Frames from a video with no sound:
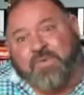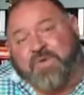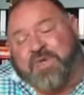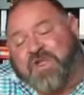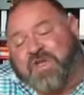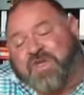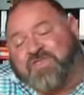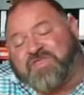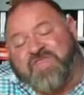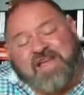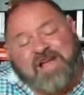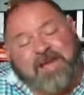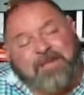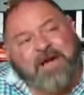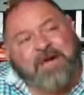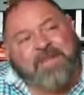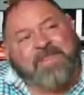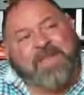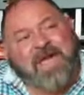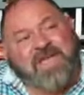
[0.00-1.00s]
you know, you think
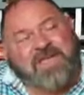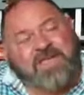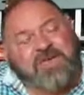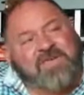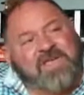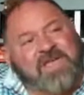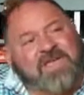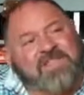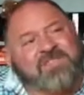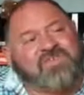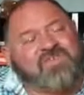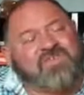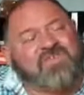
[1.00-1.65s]
about that. You need